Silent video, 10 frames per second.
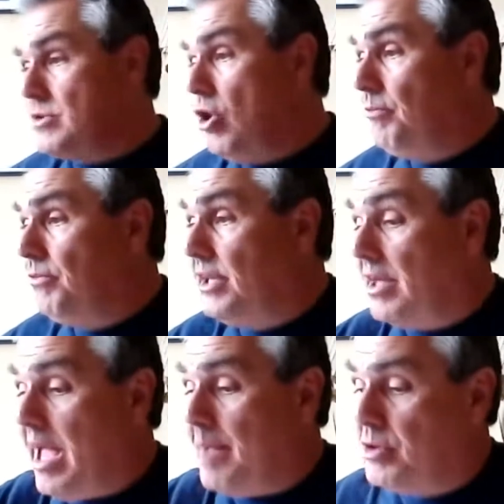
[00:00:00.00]
there she
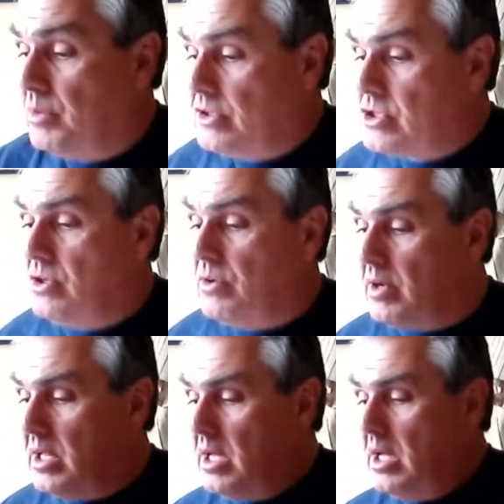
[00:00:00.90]
is in her
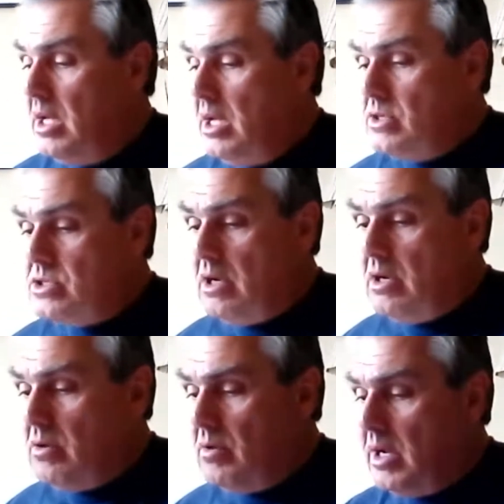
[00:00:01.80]
uniform. So we're
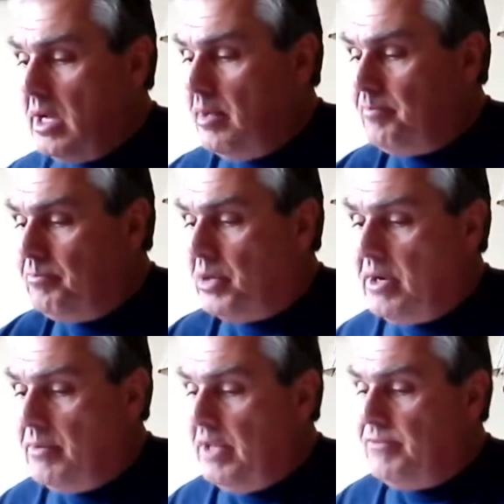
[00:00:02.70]
excited about having
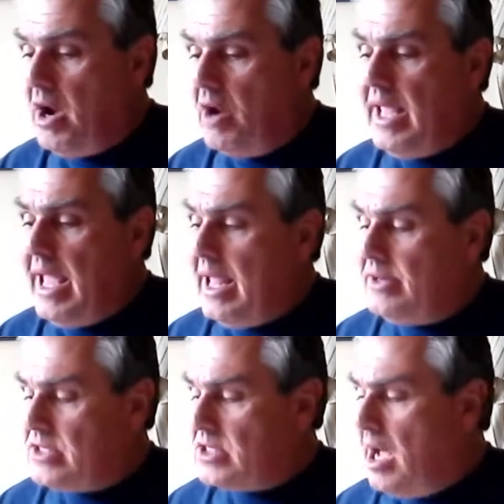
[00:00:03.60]
some vintage baseball
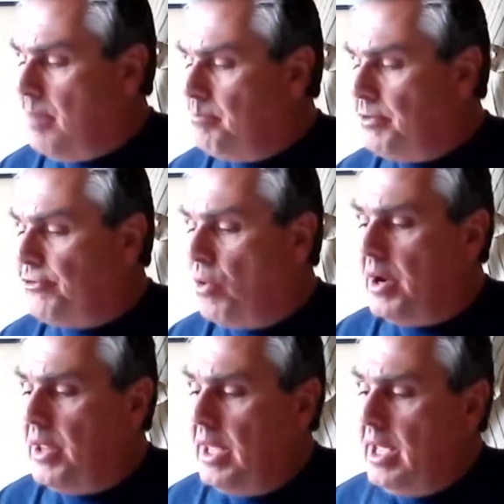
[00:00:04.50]
games. Hopefully they'll happen
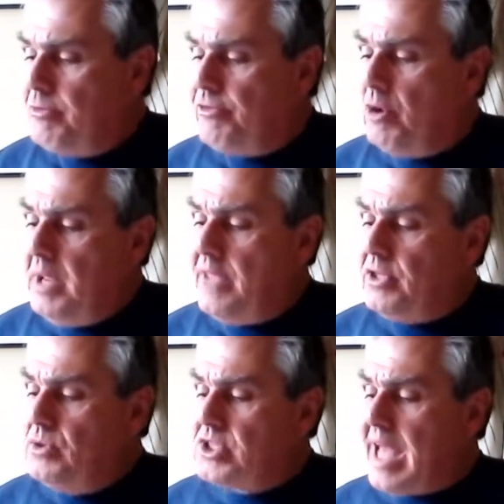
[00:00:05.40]
real soon.
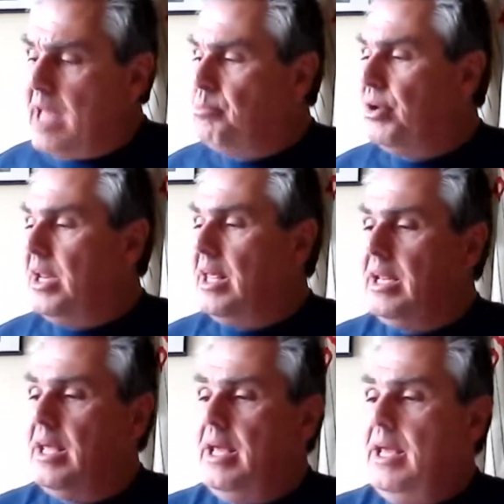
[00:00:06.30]
So,
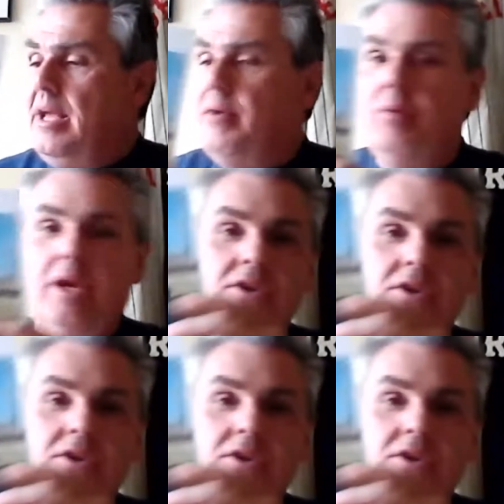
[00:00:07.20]
but we've